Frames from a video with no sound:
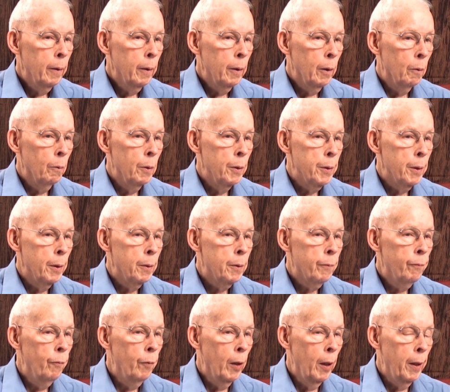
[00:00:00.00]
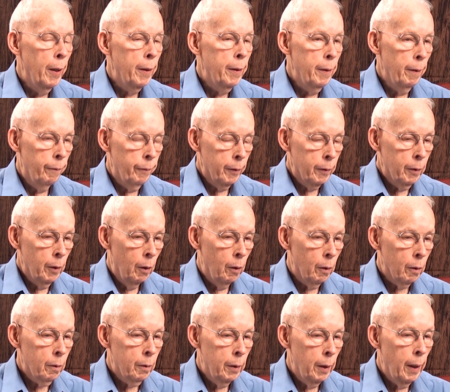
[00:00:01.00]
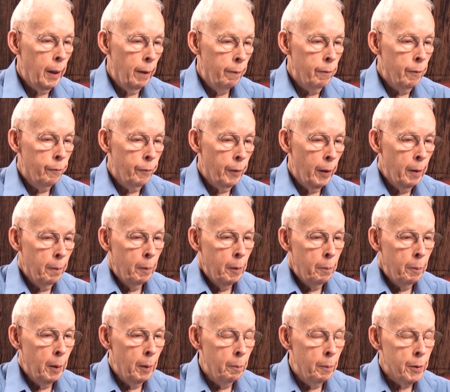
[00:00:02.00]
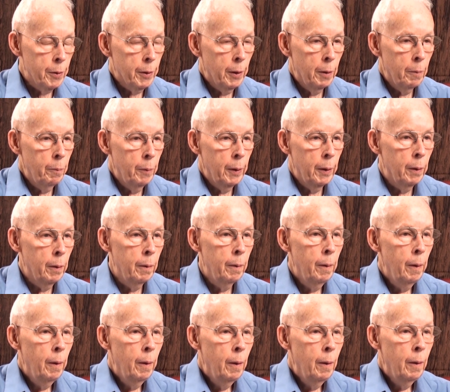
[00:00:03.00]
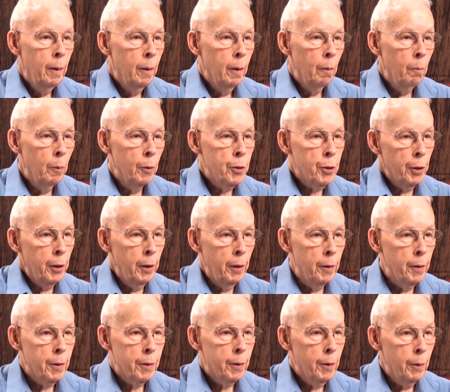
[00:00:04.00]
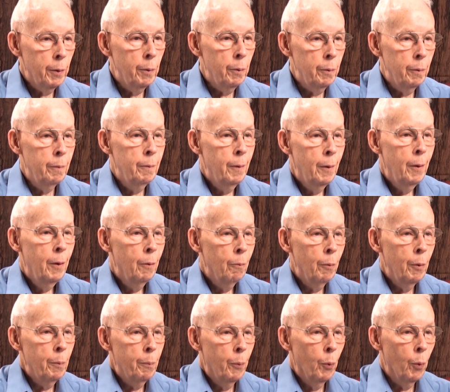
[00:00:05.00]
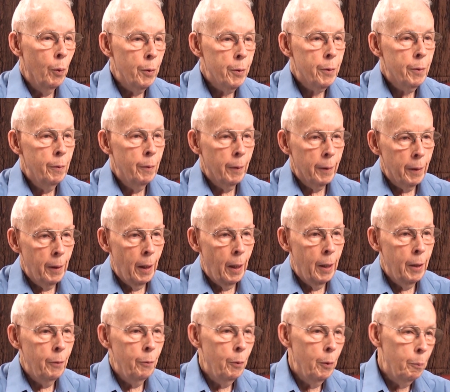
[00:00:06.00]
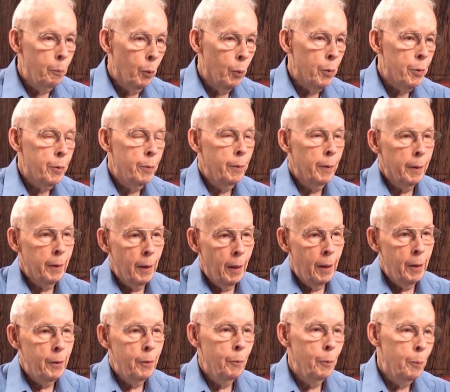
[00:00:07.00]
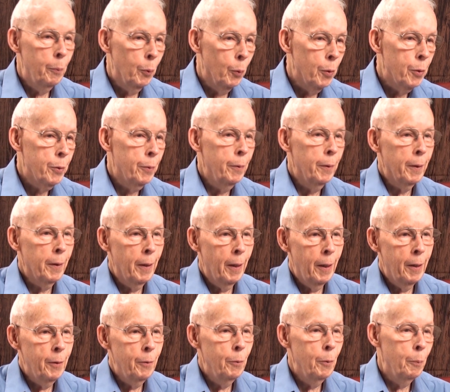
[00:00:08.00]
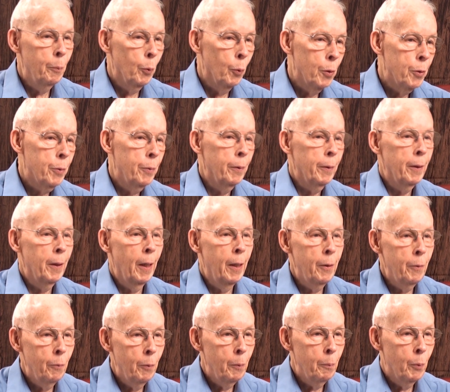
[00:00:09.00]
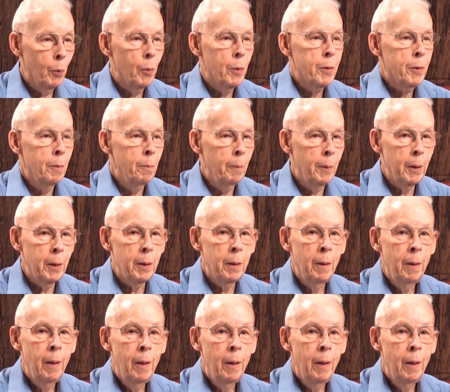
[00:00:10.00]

In other words, it's very difficult to have a family member, say, be a machinist who reports to a guy who reports to a guy who reports to a guy who reports to a guy who reports to me,